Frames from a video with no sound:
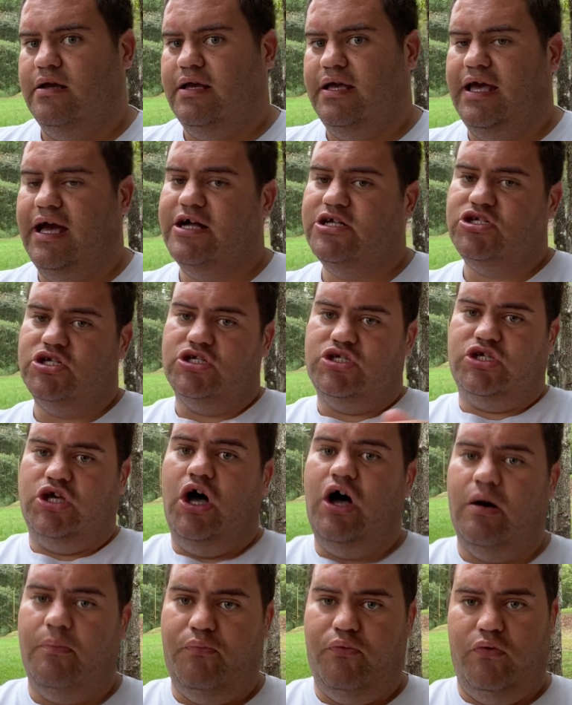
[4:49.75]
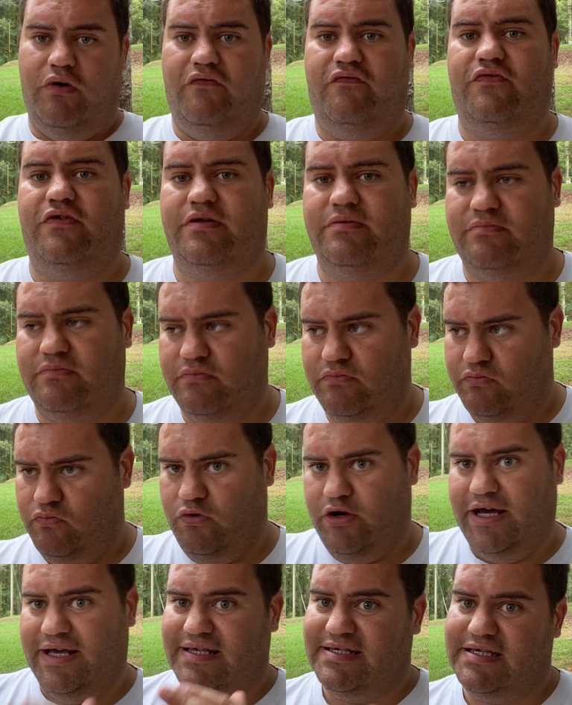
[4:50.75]
catches up with
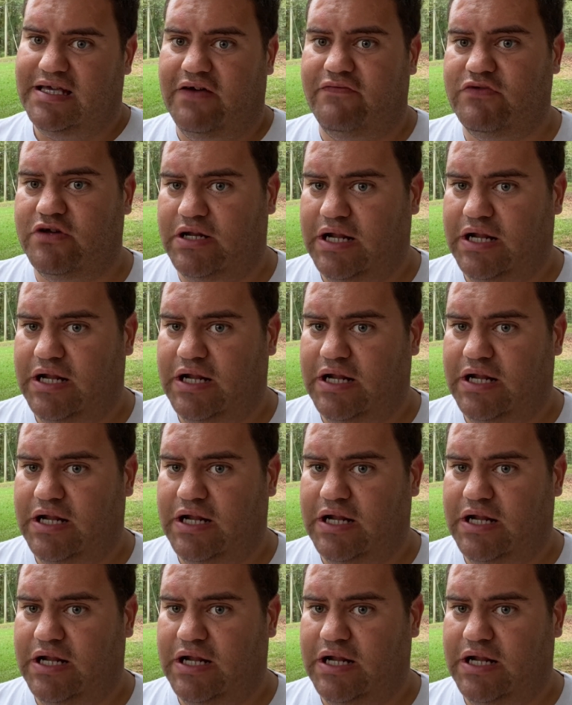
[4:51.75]
what I saved